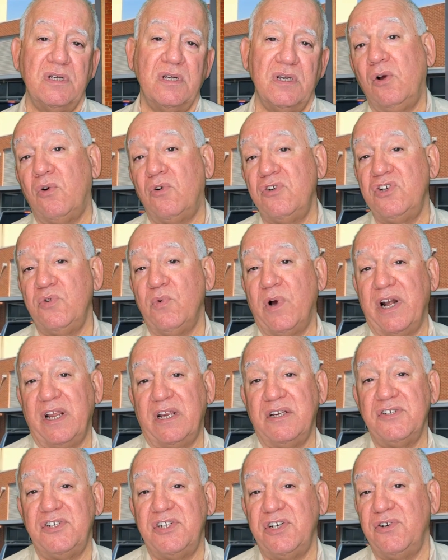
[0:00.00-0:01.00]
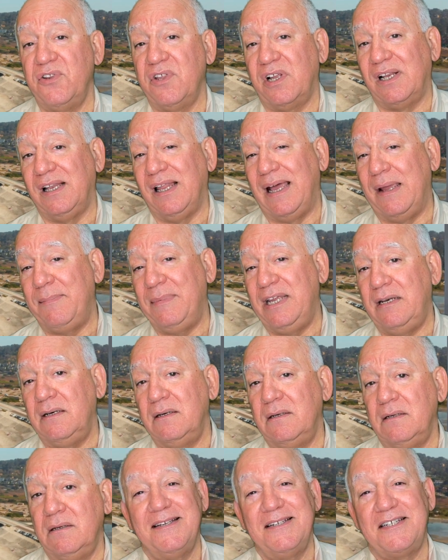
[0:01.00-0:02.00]
Of course, you want to consider the climate.
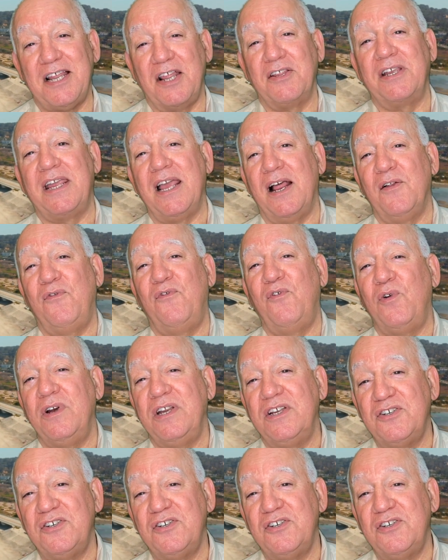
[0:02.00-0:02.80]
Southern California